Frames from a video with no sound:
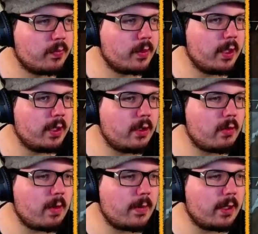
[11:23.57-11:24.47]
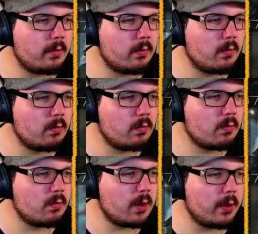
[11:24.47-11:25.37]
Yeah, go grab that.
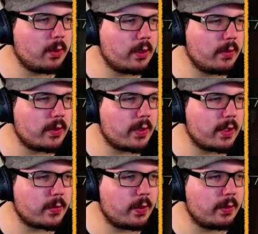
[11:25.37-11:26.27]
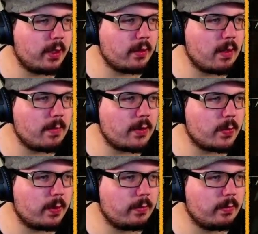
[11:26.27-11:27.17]
I will kill this last one and grab this one.